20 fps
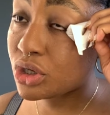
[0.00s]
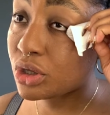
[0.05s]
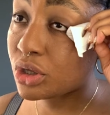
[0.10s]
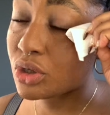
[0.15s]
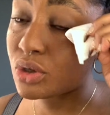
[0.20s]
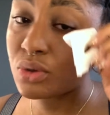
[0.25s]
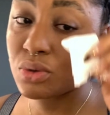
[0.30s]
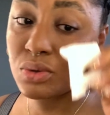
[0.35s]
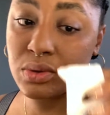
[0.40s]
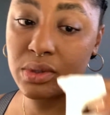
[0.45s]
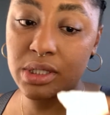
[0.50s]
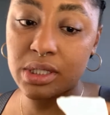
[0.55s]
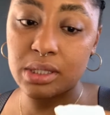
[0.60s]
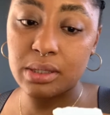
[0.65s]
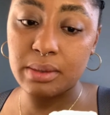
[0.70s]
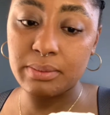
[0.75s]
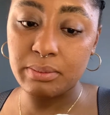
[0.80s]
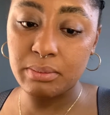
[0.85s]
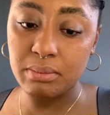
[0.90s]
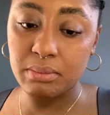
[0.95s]
lose
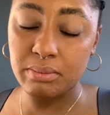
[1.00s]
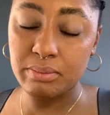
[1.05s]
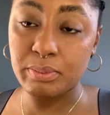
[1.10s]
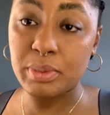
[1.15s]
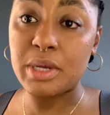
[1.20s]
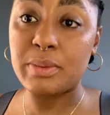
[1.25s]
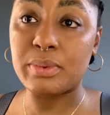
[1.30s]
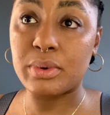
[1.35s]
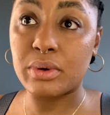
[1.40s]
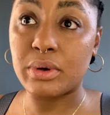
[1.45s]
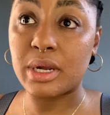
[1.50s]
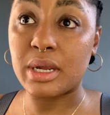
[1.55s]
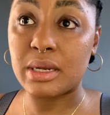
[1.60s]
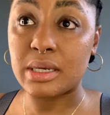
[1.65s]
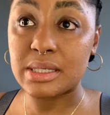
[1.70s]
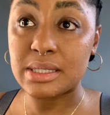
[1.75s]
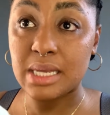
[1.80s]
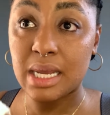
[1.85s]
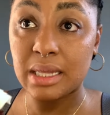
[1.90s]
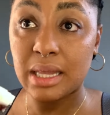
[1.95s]
people and
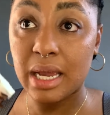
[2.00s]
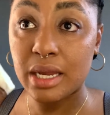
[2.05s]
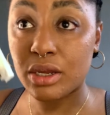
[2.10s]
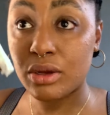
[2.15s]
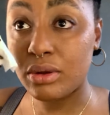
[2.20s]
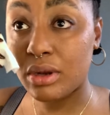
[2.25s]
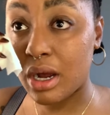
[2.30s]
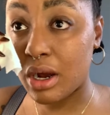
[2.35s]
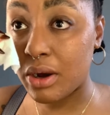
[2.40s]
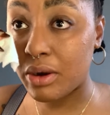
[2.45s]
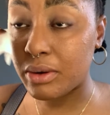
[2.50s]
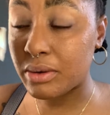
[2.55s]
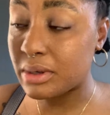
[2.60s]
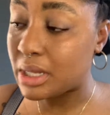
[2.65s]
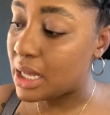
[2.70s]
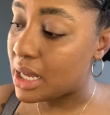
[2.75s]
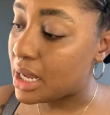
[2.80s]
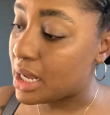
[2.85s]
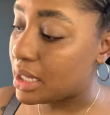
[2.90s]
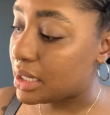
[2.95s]
say like, you know,
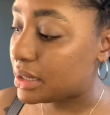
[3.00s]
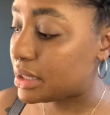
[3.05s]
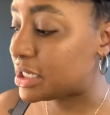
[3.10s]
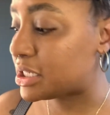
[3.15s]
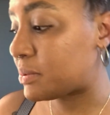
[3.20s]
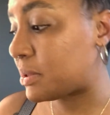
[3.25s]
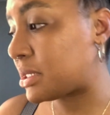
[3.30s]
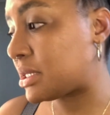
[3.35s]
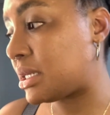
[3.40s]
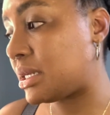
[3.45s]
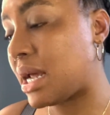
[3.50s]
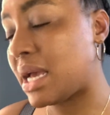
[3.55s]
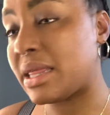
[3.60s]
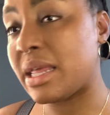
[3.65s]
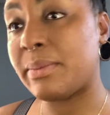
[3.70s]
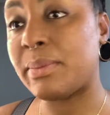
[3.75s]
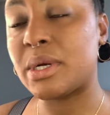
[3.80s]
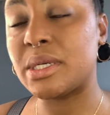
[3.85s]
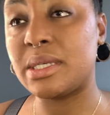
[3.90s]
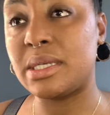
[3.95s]
this person died,
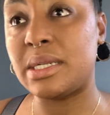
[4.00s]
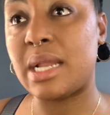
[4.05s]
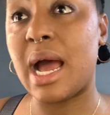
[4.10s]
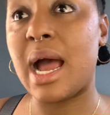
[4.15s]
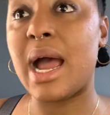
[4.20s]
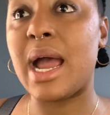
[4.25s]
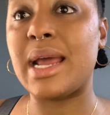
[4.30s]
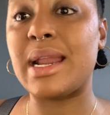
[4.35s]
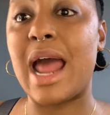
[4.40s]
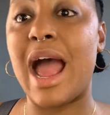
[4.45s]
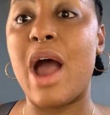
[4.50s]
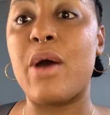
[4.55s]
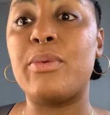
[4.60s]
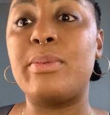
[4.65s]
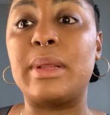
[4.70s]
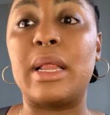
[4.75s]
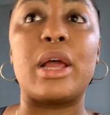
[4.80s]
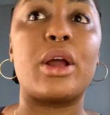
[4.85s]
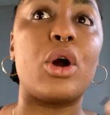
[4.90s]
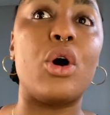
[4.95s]
that person died, I would
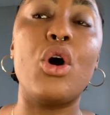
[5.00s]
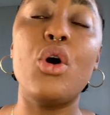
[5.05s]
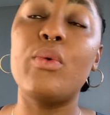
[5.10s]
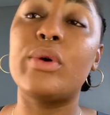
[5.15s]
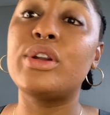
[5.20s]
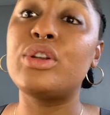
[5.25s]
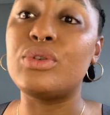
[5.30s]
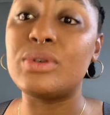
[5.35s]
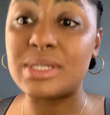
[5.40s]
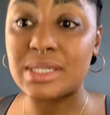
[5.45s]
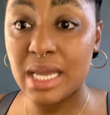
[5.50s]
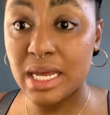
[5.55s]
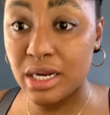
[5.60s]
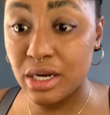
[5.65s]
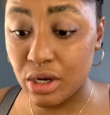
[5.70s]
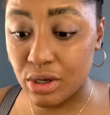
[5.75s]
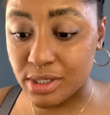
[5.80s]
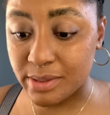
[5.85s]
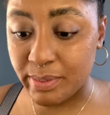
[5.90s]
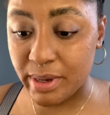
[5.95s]
be like, oh, what do you say to
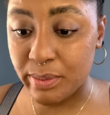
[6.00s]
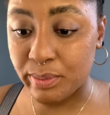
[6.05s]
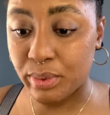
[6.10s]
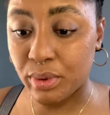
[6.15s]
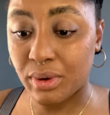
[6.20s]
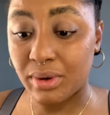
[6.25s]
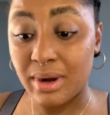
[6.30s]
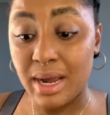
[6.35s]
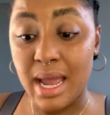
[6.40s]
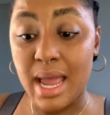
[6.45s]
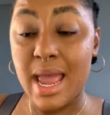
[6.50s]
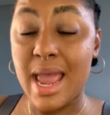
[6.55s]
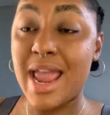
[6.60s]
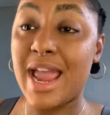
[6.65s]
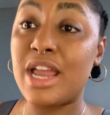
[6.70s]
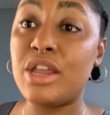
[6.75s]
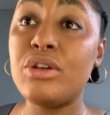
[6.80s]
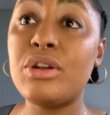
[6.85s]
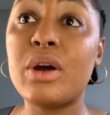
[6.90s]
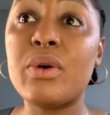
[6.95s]
those people?
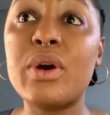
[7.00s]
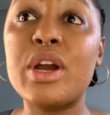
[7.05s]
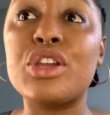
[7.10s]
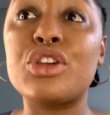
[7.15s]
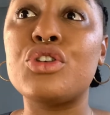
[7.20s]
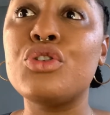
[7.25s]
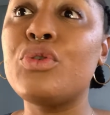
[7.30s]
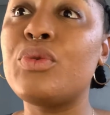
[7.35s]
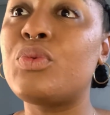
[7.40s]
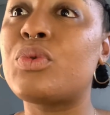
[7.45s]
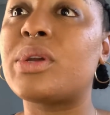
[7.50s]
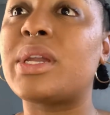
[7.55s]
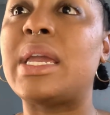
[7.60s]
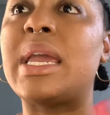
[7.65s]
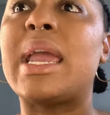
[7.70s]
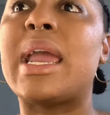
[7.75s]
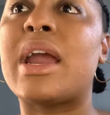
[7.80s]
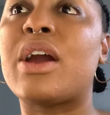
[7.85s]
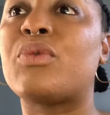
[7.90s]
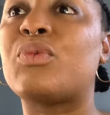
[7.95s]
And you know what? You
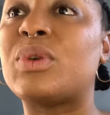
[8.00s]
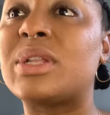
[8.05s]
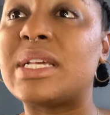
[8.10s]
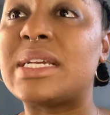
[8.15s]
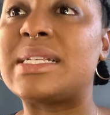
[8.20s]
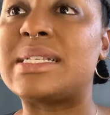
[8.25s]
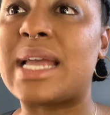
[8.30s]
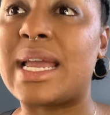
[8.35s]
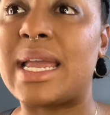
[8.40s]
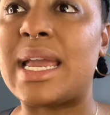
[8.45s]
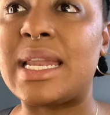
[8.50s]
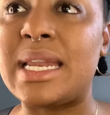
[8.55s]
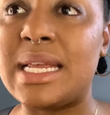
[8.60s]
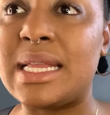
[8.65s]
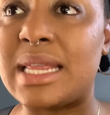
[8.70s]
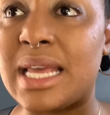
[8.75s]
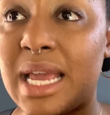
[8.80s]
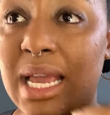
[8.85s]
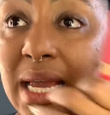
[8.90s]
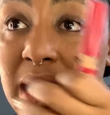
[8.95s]
can't really say
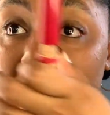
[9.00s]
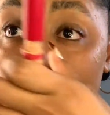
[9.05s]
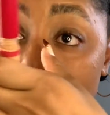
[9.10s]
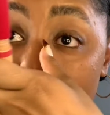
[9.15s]
anything.